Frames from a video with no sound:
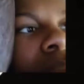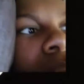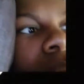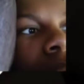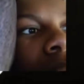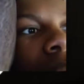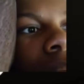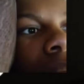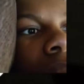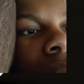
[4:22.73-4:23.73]

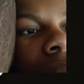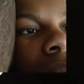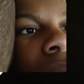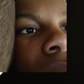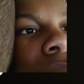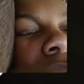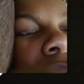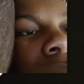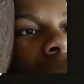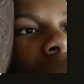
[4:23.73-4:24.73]

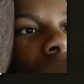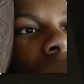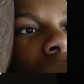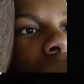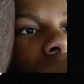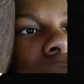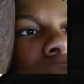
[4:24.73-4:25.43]
(silence)